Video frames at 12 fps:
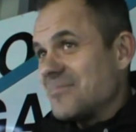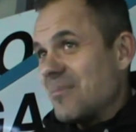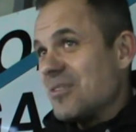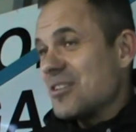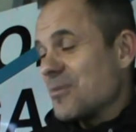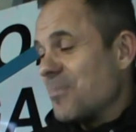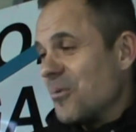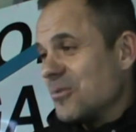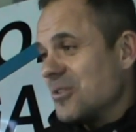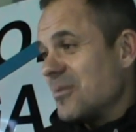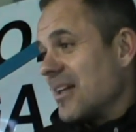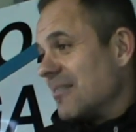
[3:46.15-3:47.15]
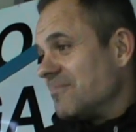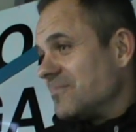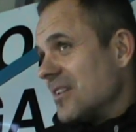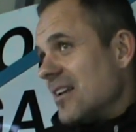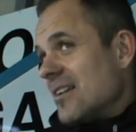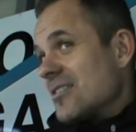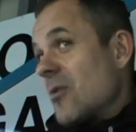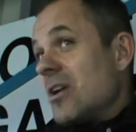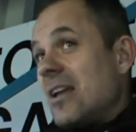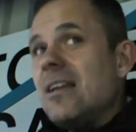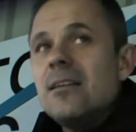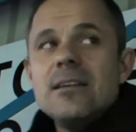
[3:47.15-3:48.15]
I'm disappointed with that. So
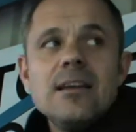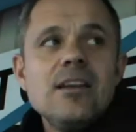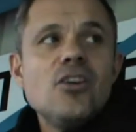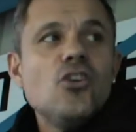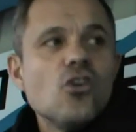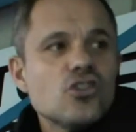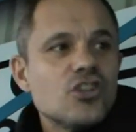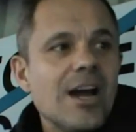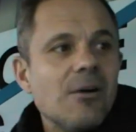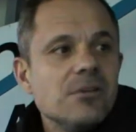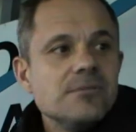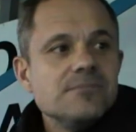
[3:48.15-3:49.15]
in a nutshell,